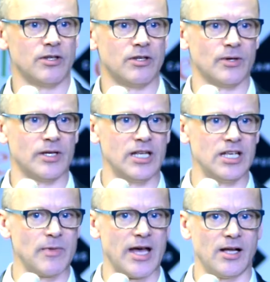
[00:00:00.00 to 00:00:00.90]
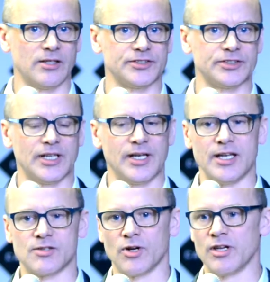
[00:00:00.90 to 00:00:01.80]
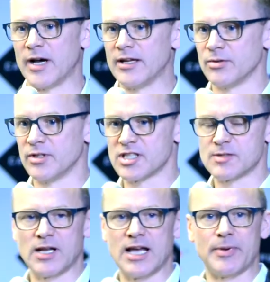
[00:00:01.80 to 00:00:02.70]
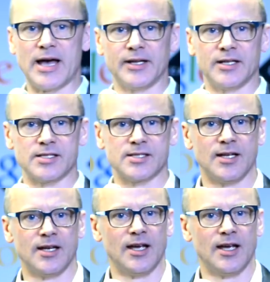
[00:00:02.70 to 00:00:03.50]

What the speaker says: you do in emails, it's what you might do in display banners.